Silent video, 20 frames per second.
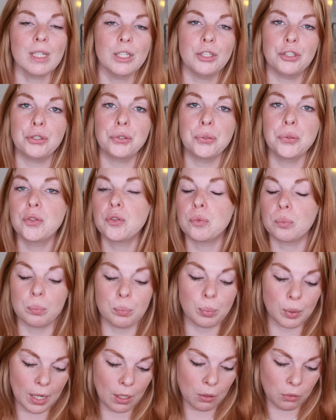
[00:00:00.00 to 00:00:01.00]
use
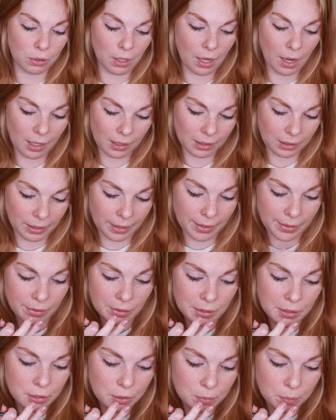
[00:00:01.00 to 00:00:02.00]
brown
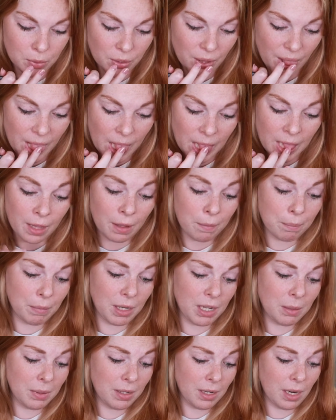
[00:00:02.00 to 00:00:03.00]
eyeliners, but
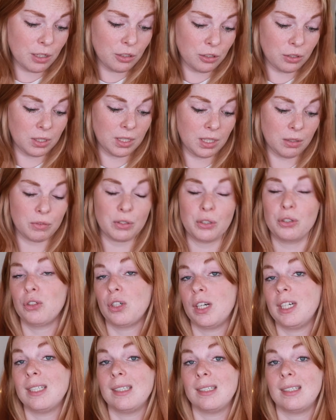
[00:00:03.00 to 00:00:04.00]
maybe I should give it a
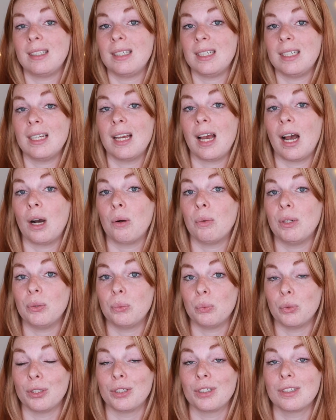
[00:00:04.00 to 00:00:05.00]
try to see how
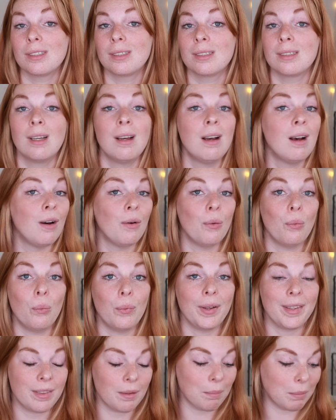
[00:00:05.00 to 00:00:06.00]
it works
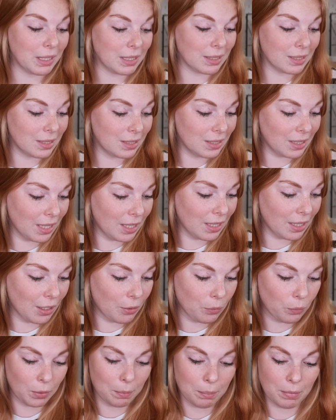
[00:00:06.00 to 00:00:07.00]
with my skin
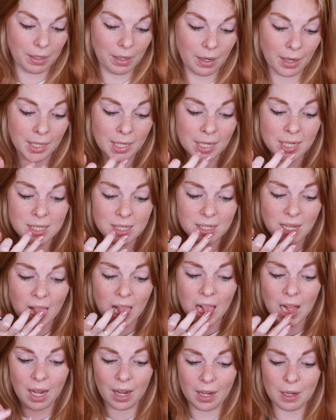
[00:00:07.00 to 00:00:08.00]
and with my
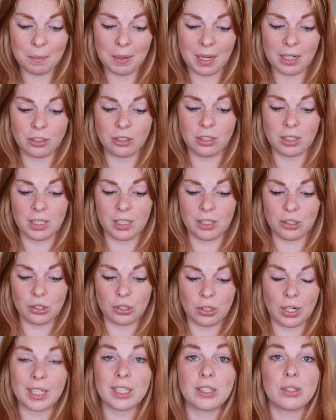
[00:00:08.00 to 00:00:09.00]
eyes. I am actually
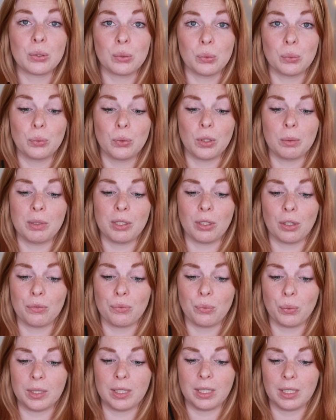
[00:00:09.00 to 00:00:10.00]
trying to rub it
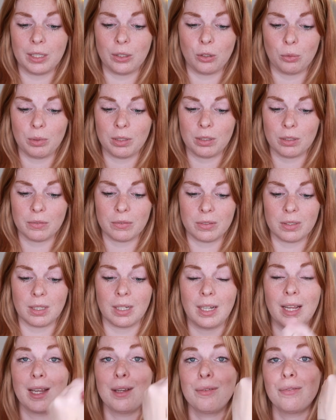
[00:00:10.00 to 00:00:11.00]
off with a little bit of
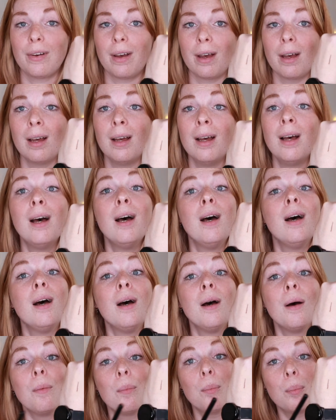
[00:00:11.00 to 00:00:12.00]
saliva,
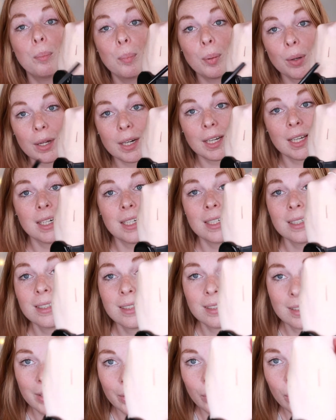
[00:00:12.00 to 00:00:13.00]
but it is
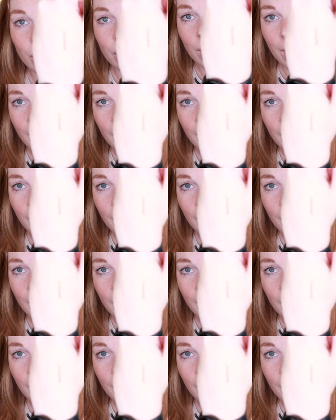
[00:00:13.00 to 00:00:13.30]
still